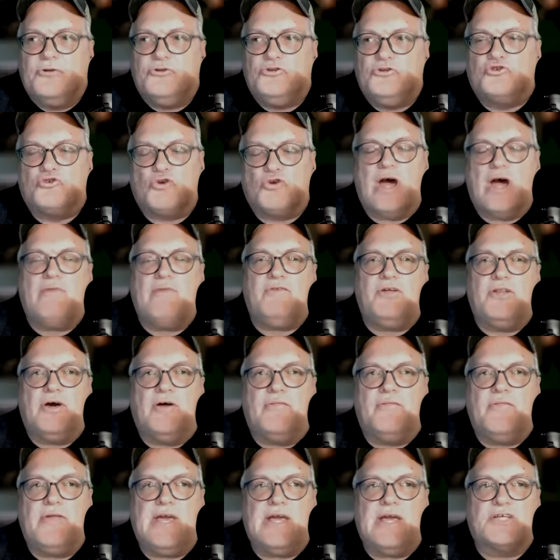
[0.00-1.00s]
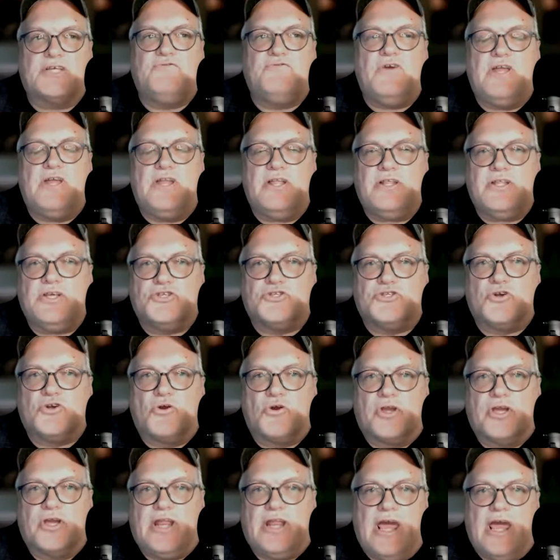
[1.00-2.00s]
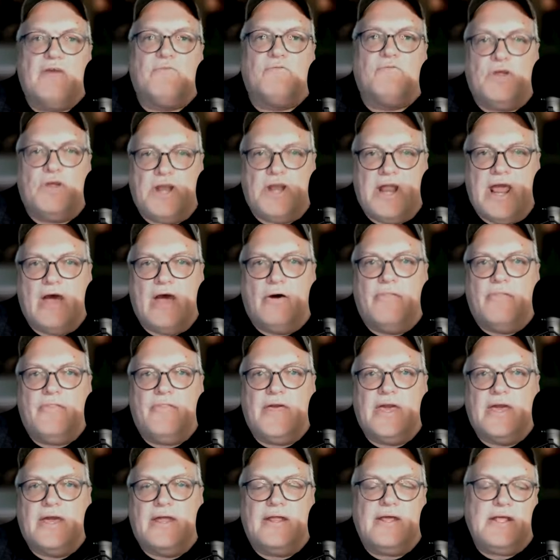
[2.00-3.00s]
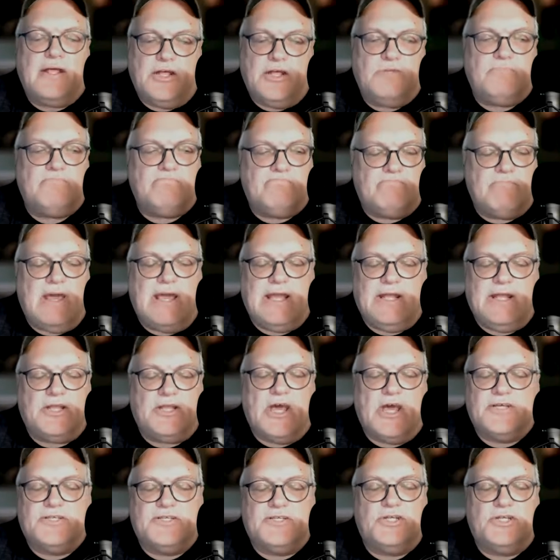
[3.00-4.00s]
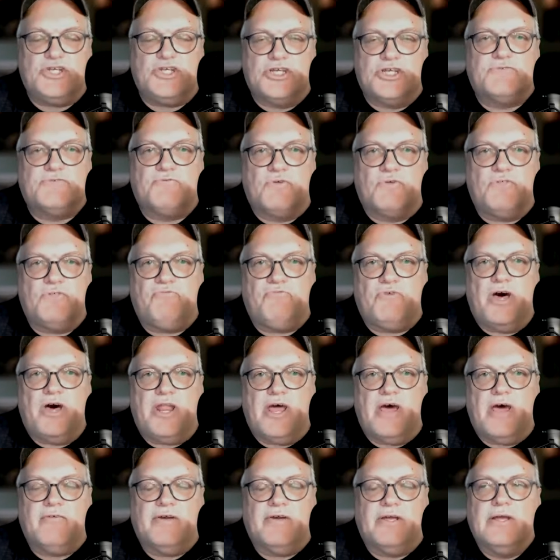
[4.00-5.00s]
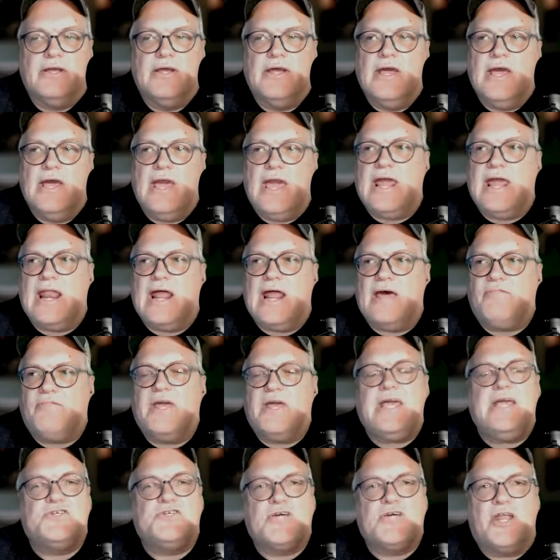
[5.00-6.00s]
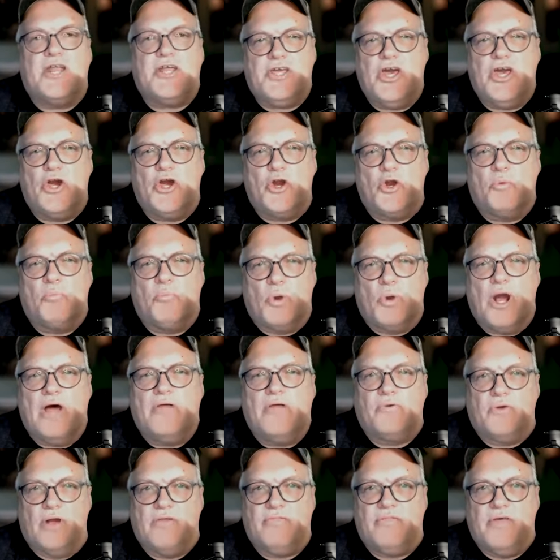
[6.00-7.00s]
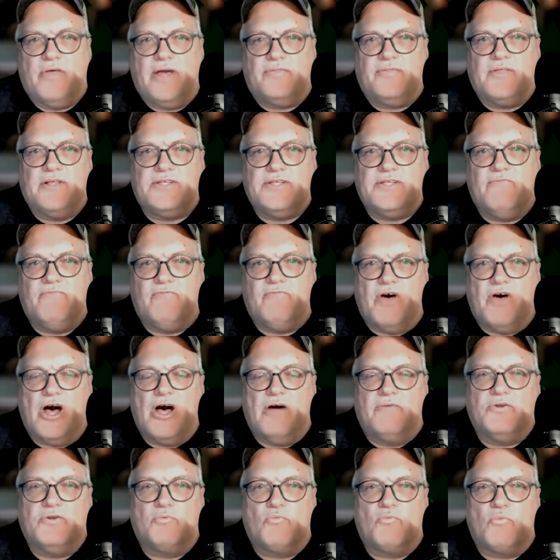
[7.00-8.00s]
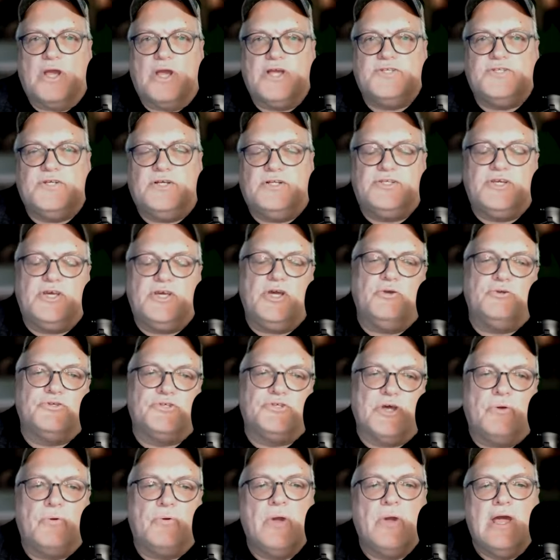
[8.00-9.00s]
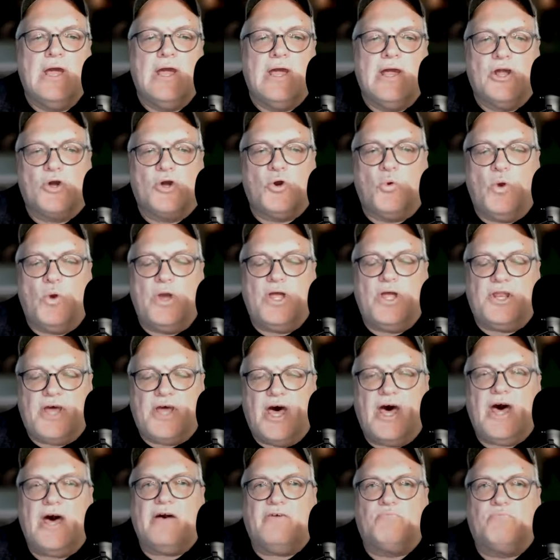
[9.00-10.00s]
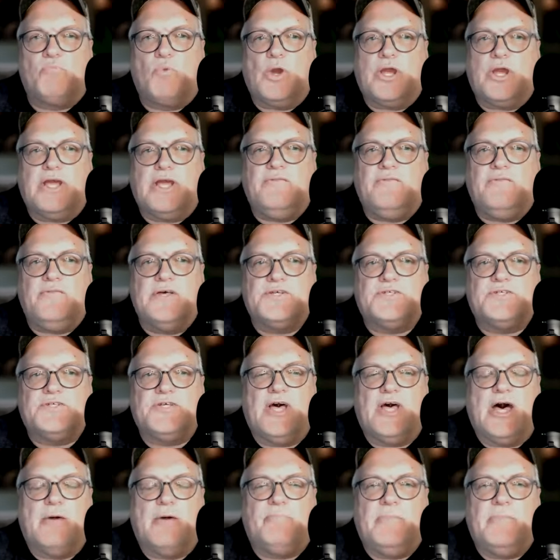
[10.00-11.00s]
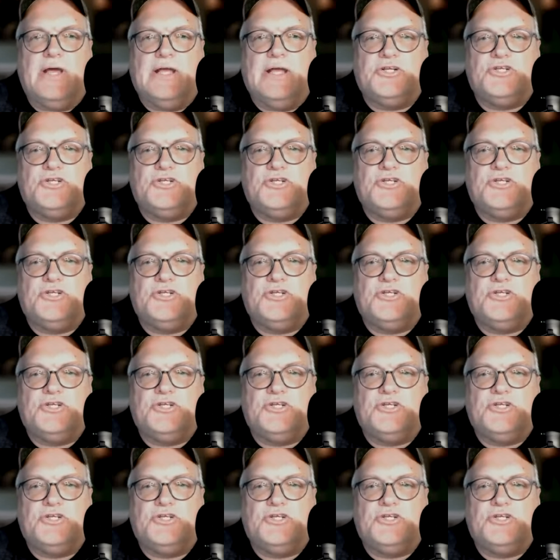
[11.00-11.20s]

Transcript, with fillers: driving on the Xfinity circuit every now and then. And he he does it just for the fun of it. And I think he's got a younger brother, I think, that's involved in racing too. So Quin Houff bringing this up, it